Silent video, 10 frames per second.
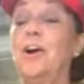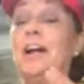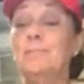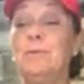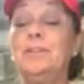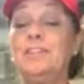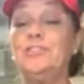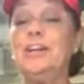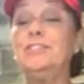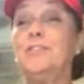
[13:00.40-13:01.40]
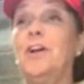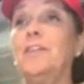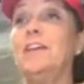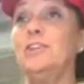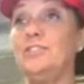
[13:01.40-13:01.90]
I put the transfer
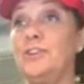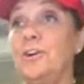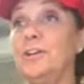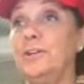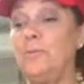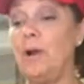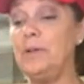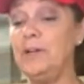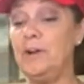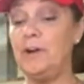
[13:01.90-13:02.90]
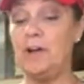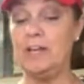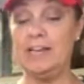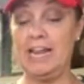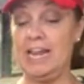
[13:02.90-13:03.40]
on there and started rubbing it
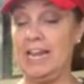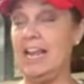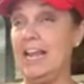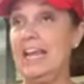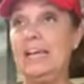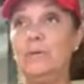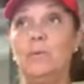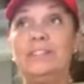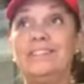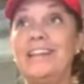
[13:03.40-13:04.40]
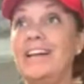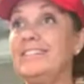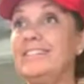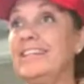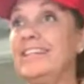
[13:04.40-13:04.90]
on. It was not
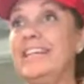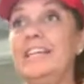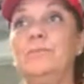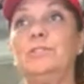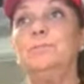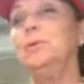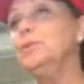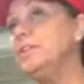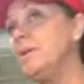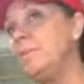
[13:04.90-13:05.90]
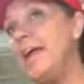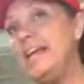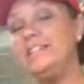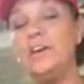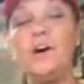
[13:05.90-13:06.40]
sticking, it was pulling the
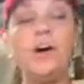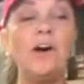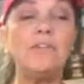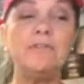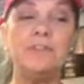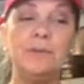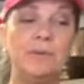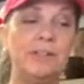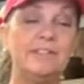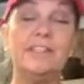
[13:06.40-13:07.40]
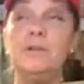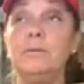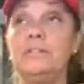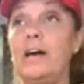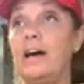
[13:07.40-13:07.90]
paint off, it was
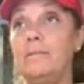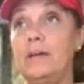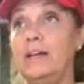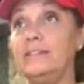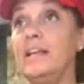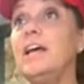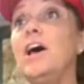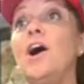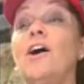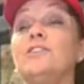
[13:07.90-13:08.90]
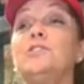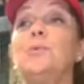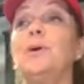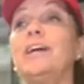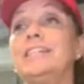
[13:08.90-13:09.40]
a hot mess. So
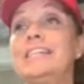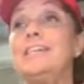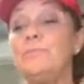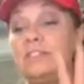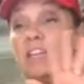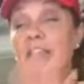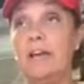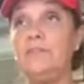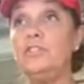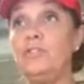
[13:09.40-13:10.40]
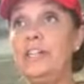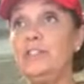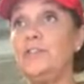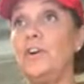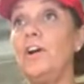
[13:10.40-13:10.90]
what I did was I left the
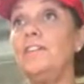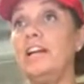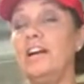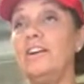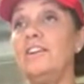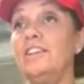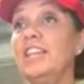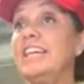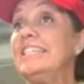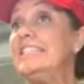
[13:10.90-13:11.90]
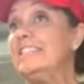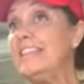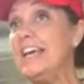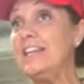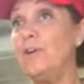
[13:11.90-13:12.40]
transfer on there, let it
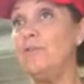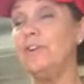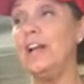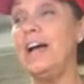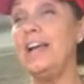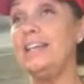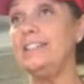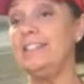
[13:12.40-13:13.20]
set overnight,